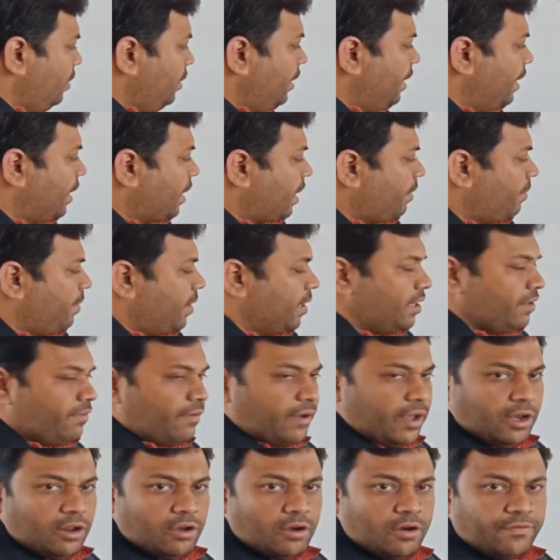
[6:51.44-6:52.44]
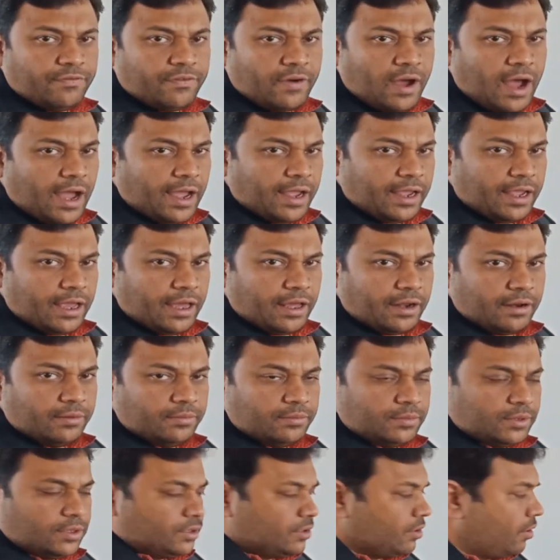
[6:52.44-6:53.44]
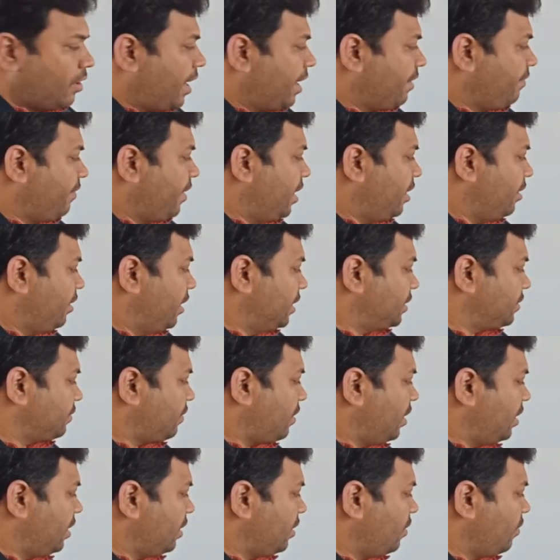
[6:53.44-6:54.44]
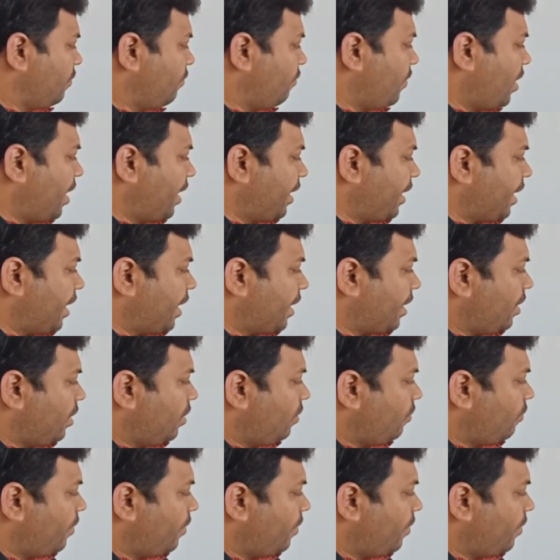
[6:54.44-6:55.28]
increment the value of I here. So I value is what? 1 here.